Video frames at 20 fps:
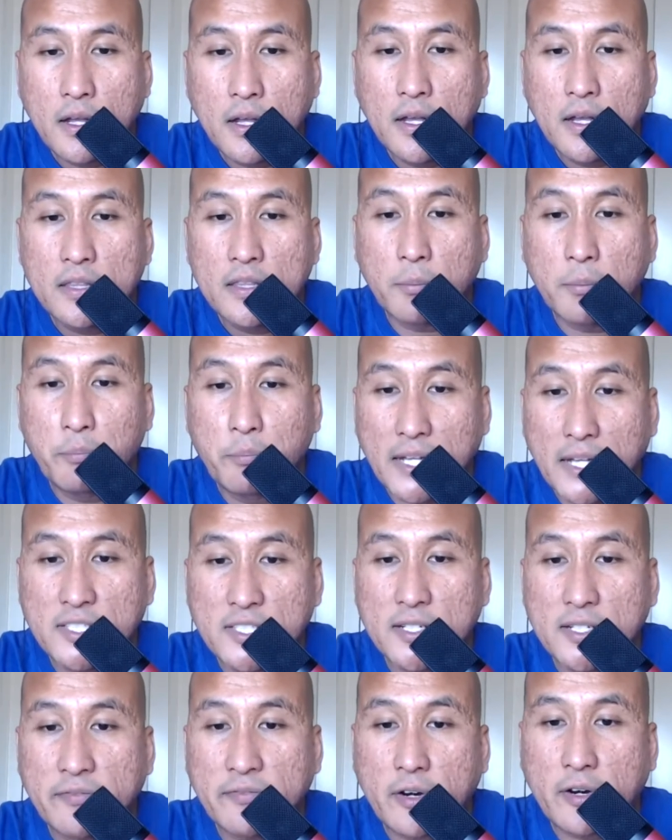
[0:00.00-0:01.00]
the
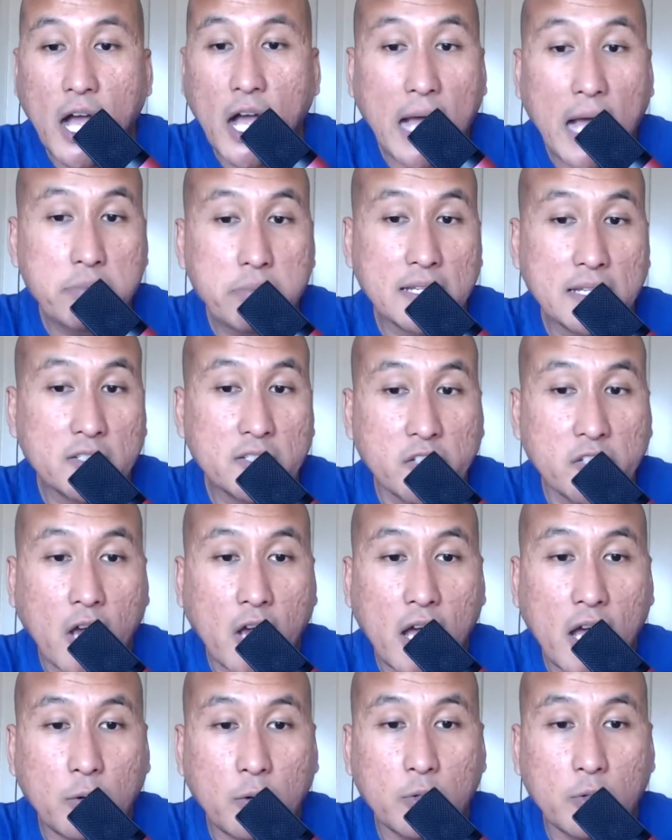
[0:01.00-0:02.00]
budget for Hobbs and
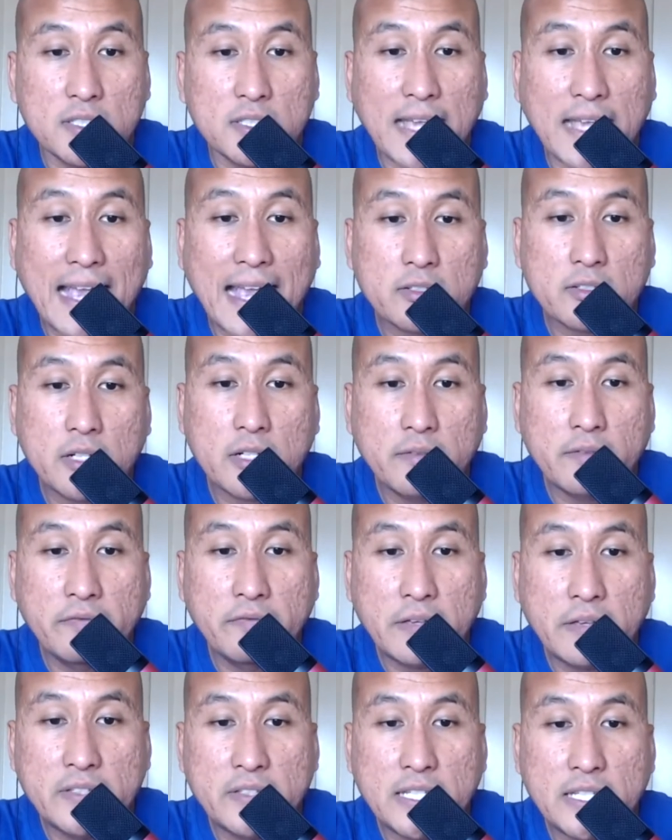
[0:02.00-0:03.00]
Shaw was actually
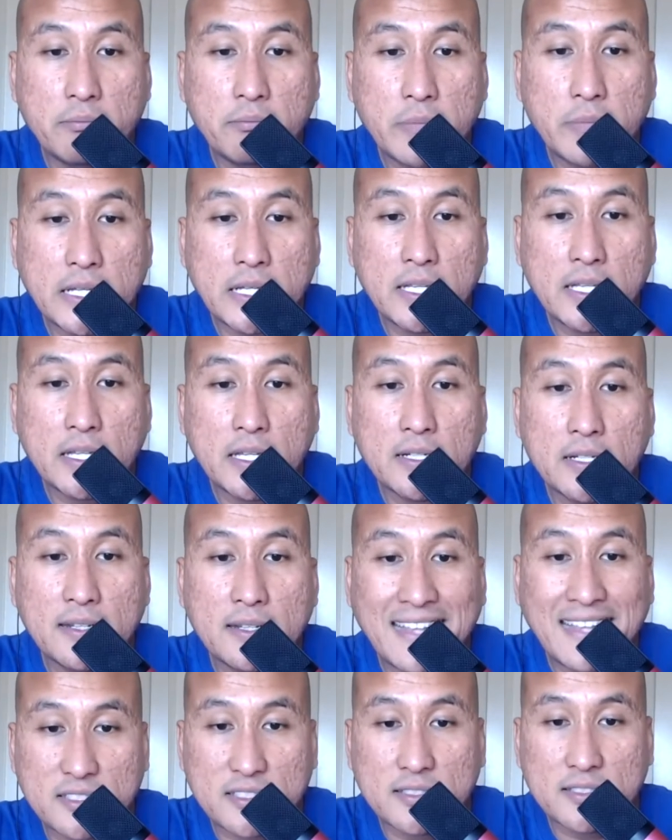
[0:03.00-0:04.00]
15 million
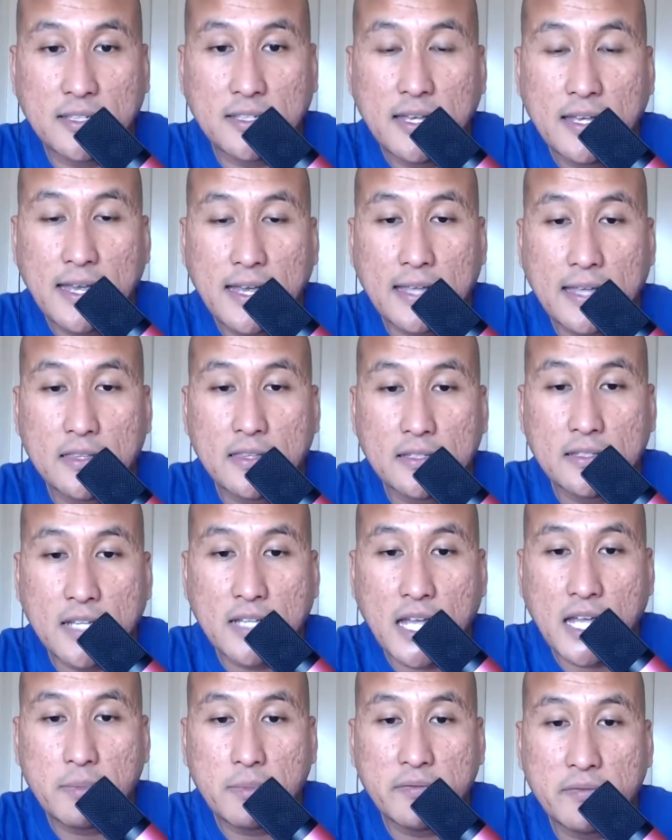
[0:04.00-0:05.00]
less at the
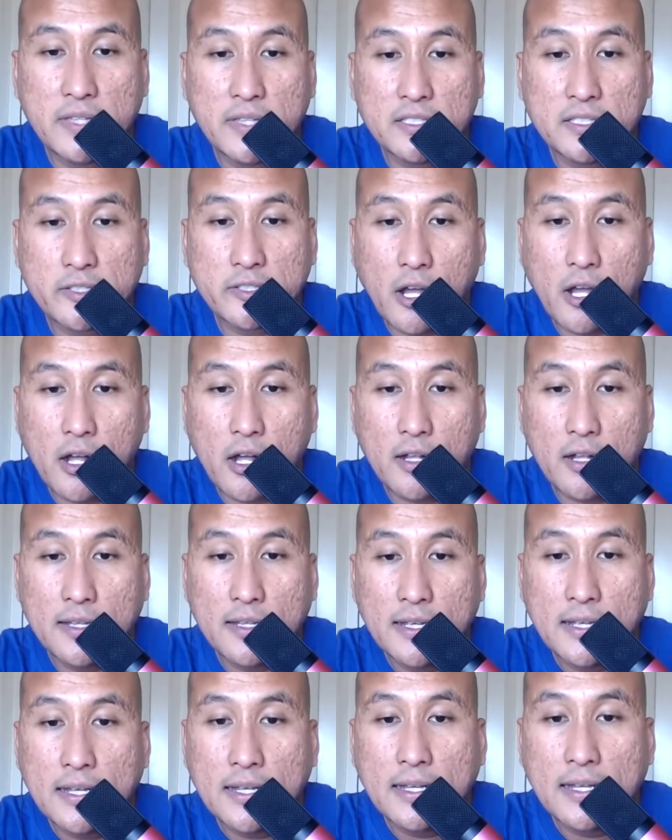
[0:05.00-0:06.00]
time of this call
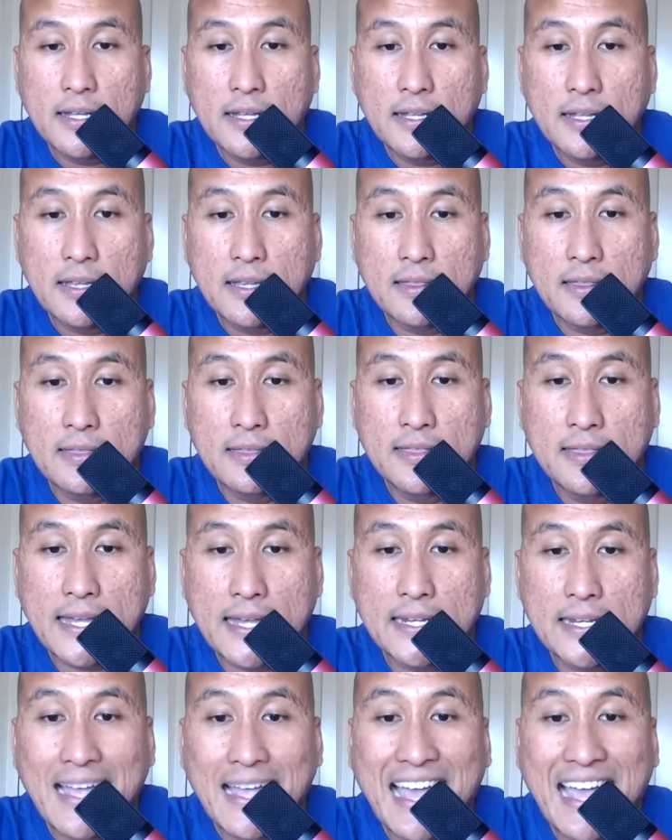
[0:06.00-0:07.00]
that
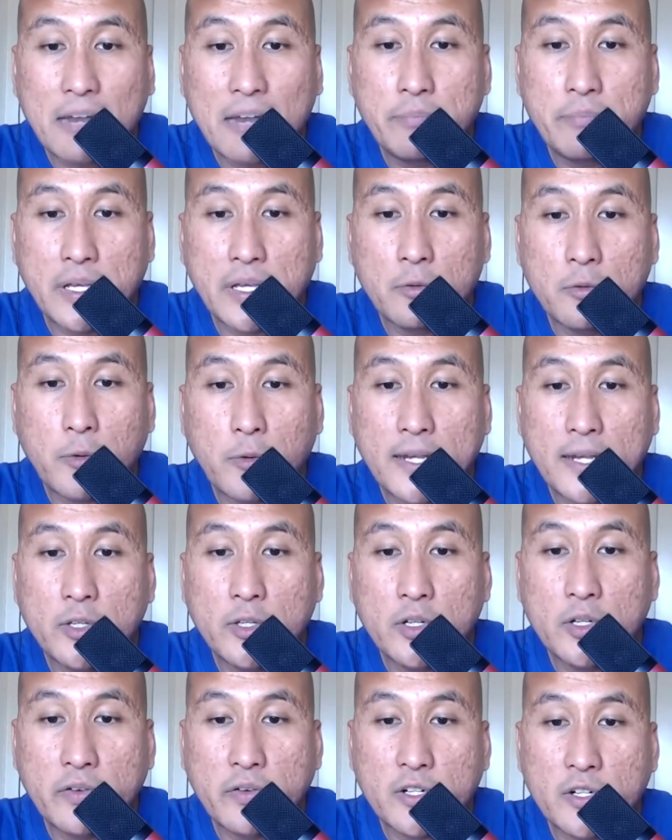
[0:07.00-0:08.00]
it had been when
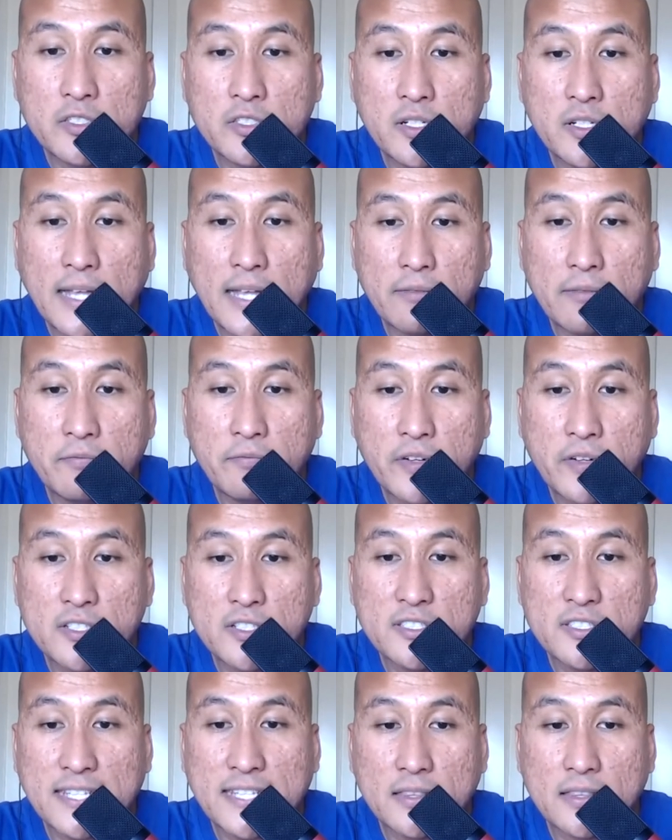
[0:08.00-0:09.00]
Universal had
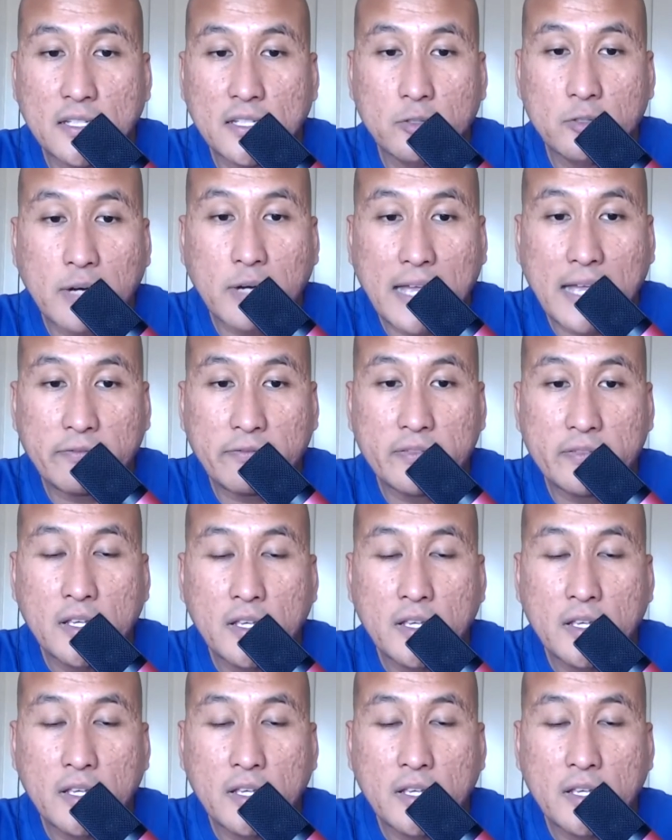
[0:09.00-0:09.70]
first sent the draft